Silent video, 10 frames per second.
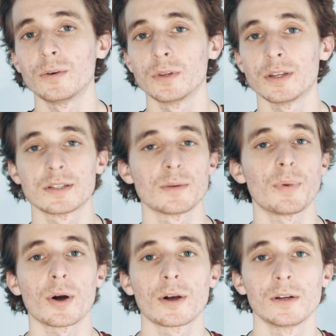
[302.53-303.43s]
this
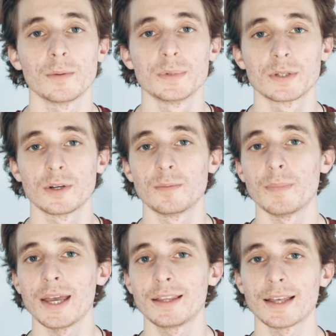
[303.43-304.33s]
apocalypse could
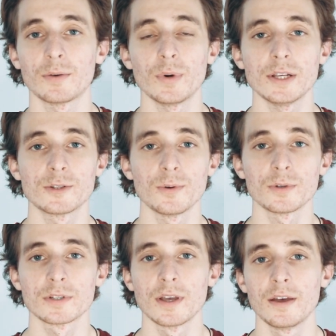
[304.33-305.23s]
make that
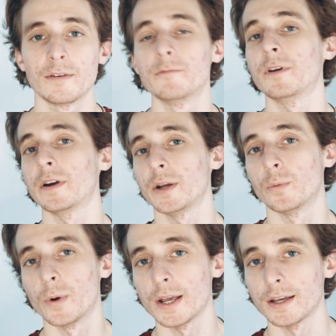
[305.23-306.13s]
resource very
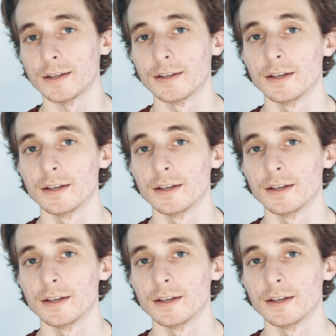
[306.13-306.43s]
rare,